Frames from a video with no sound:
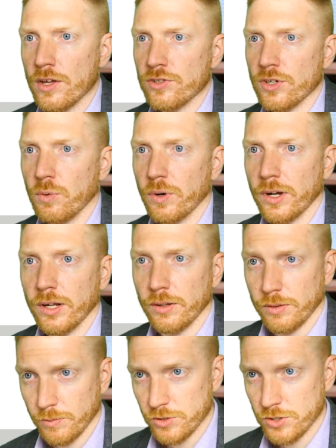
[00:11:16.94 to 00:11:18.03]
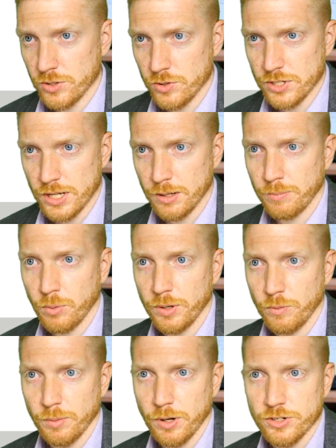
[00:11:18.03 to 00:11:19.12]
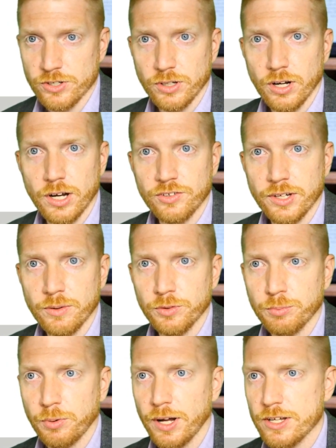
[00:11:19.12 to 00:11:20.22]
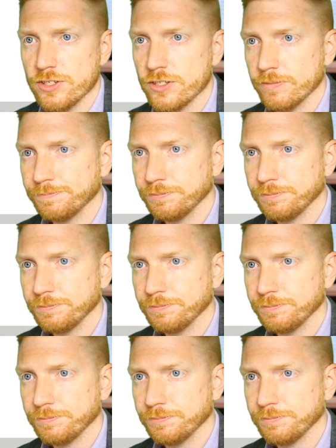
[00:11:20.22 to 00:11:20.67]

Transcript: So we're going to choose that point where marginal cost equals price.